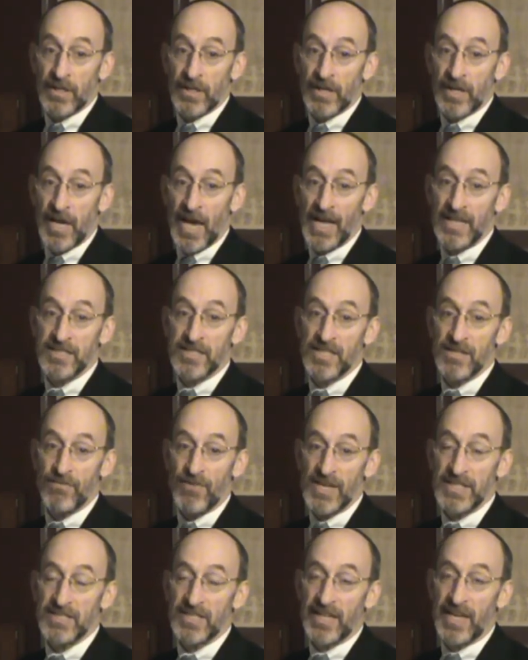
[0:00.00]
Ken's
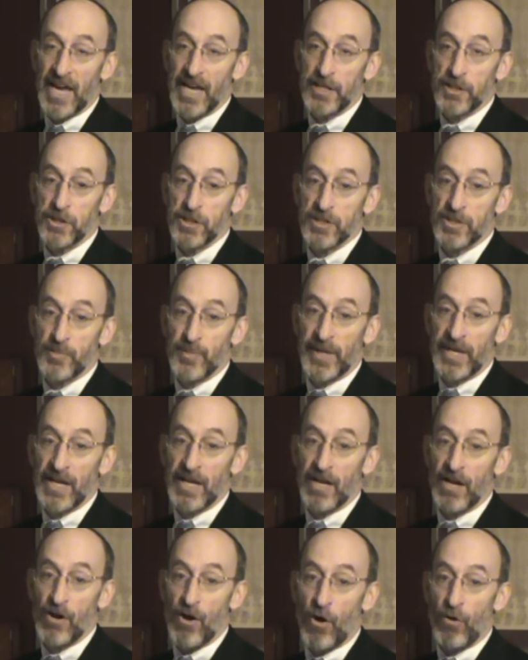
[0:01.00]
investigations,
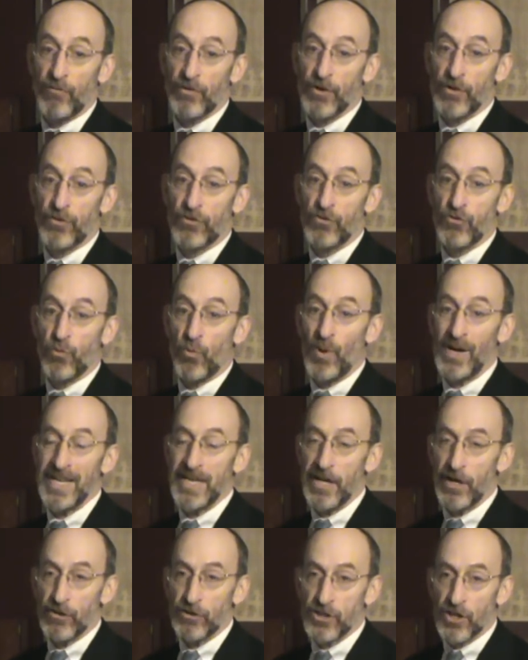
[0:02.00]
beginning over 20
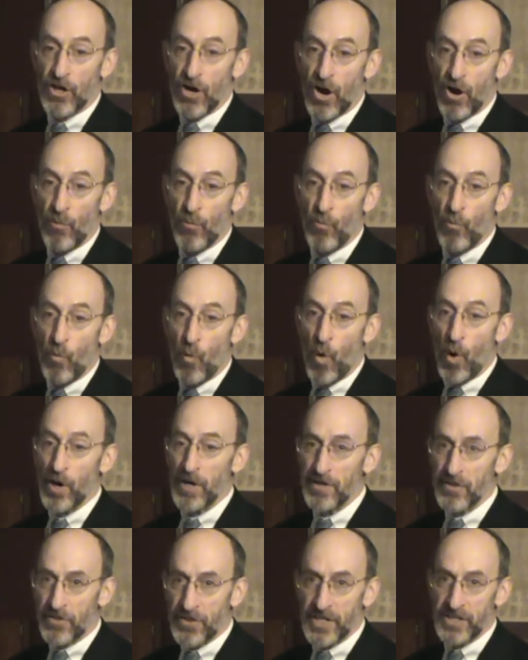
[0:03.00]
years ago,
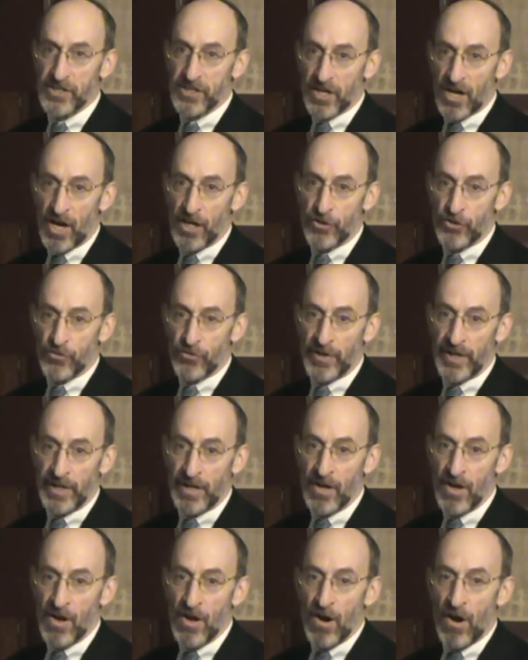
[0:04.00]
warned this country
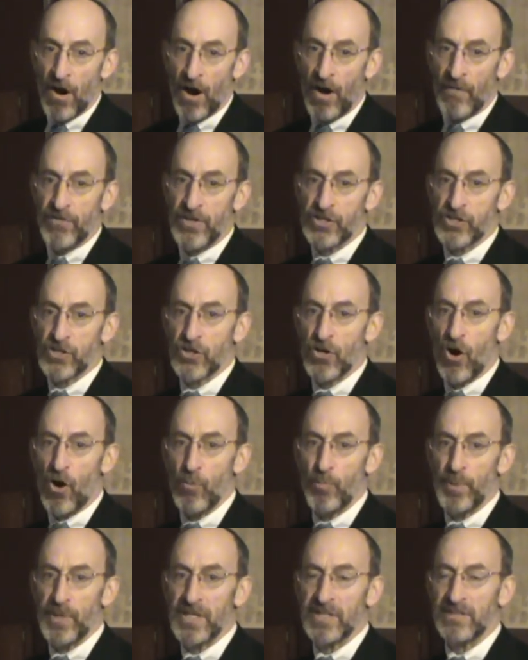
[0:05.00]
of the
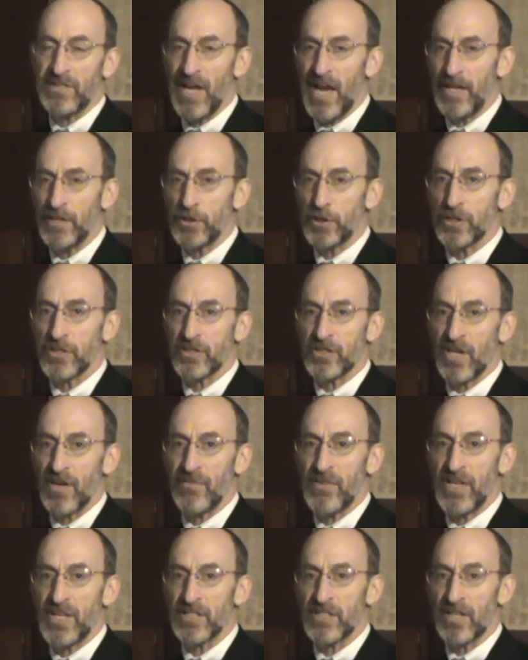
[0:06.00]
scope and intentions of
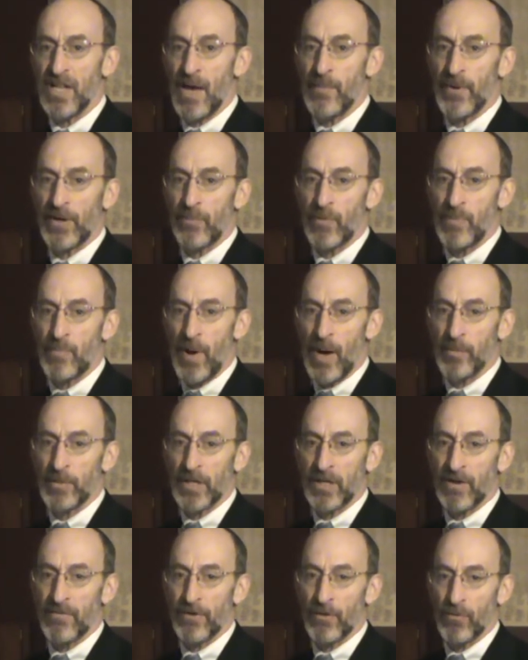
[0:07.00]
the Islamic
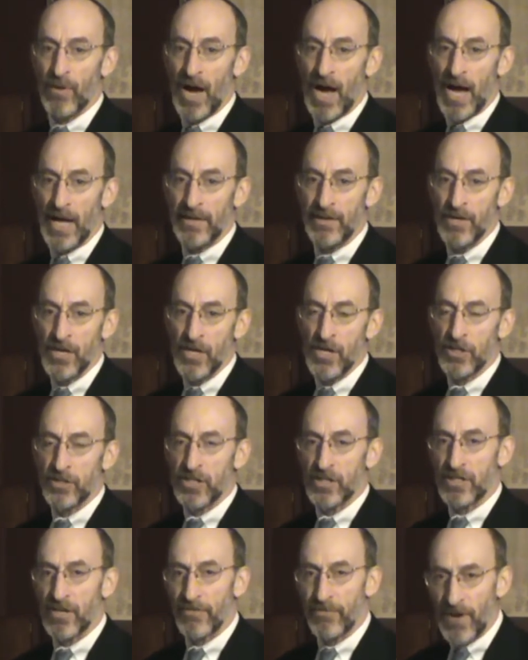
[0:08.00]
Republic of Iran
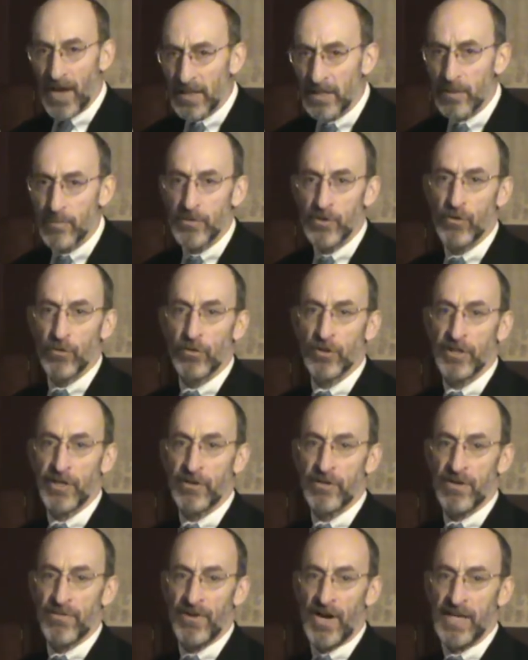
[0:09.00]
to develop
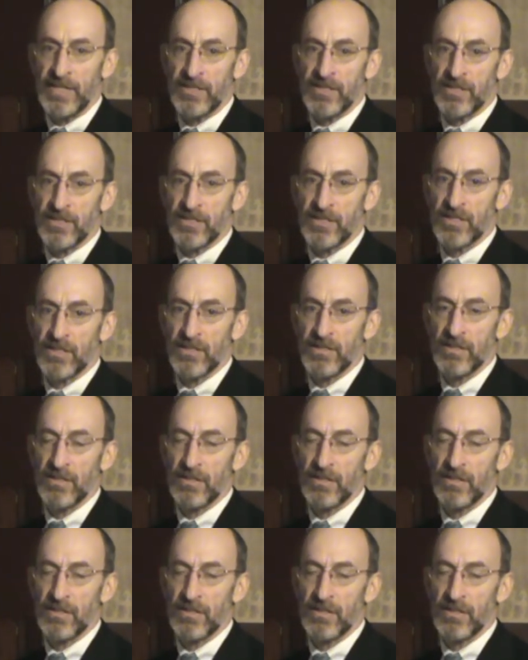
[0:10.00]
nuclear devices.